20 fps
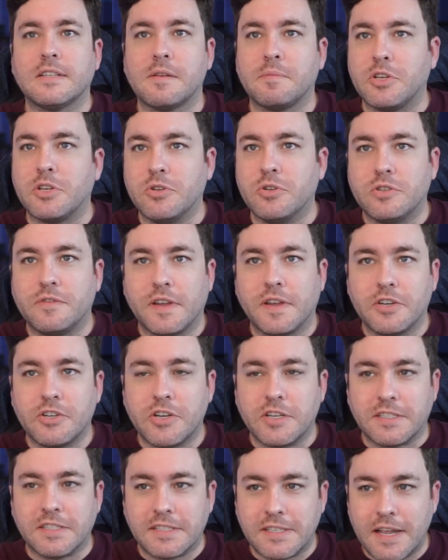I'm a huge fan of
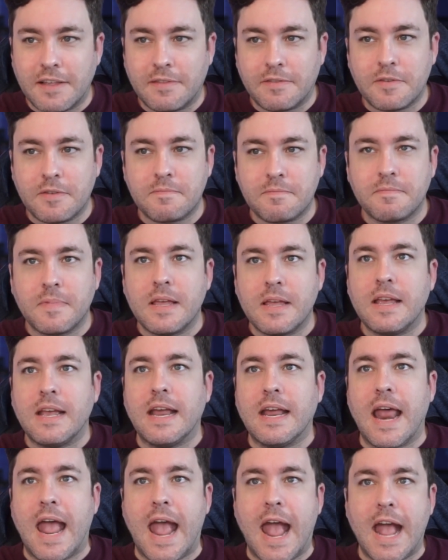Jason Statham
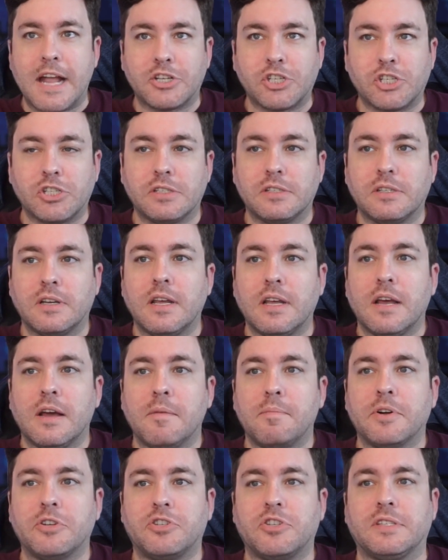and action,
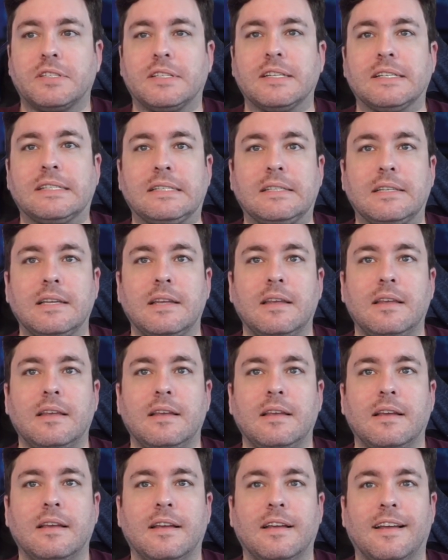but just to
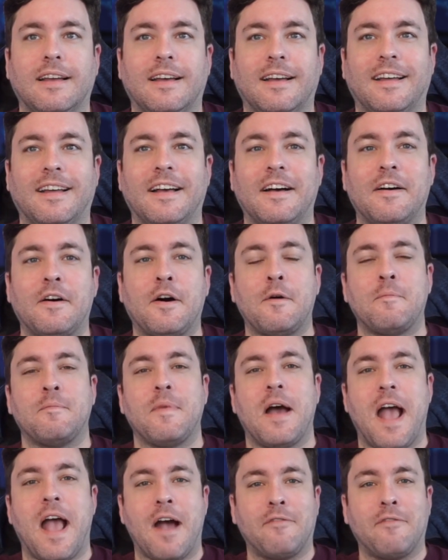see have